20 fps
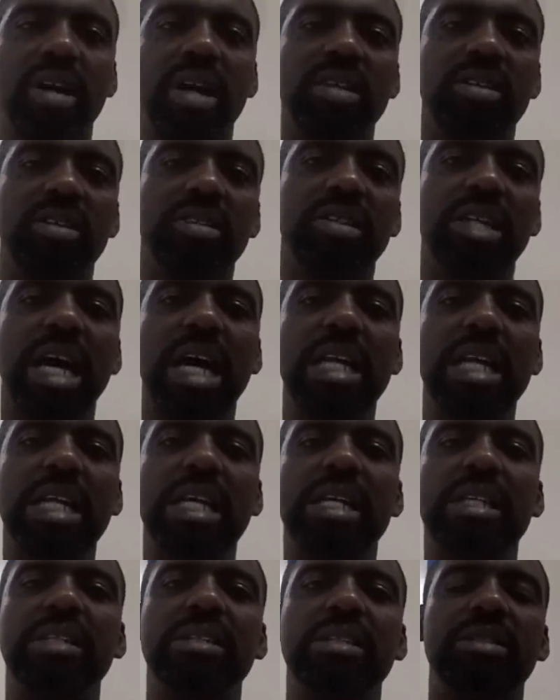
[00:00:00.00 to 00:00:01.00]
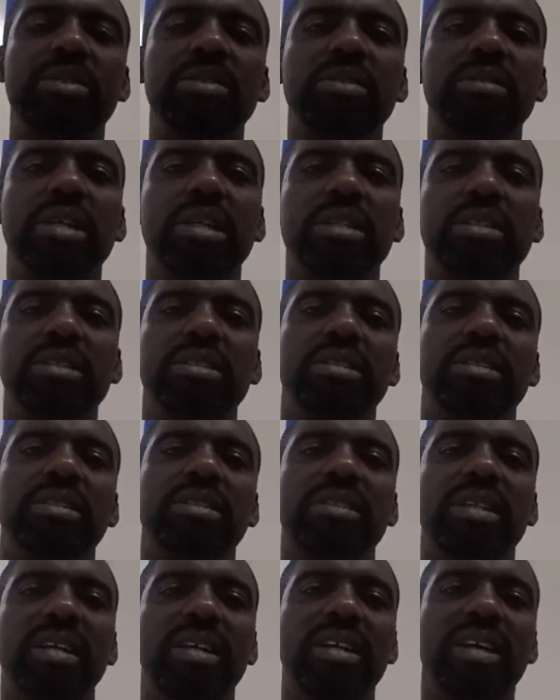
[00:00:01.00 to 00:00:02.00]
Okay, I just added you. I
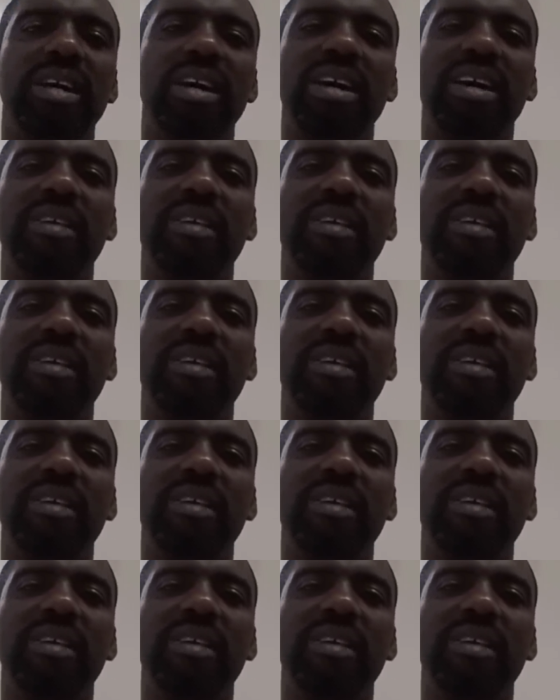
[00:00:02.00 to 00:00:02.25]
just